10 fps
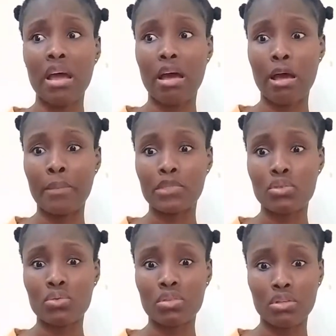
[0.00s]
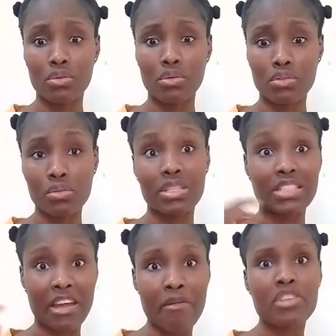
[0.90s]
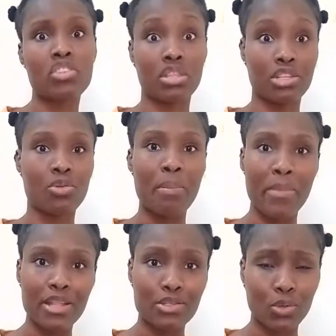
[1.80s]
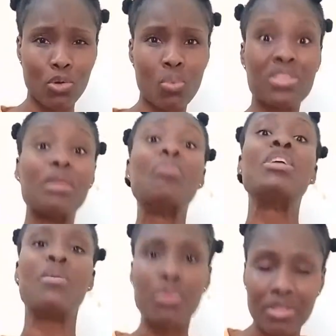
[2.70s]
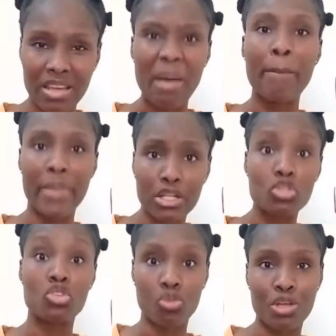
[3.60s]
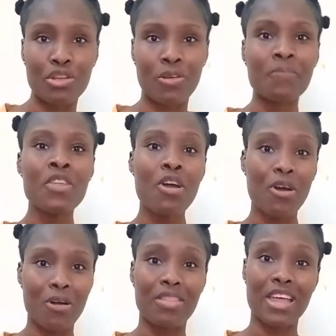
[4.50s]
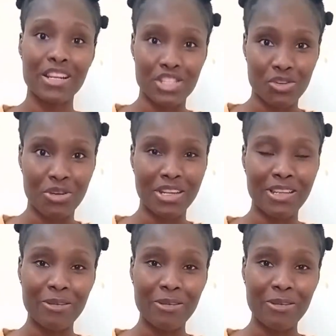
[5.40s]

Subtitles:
to the direction that you are meant to go, with the people that are meant to join you on that journey.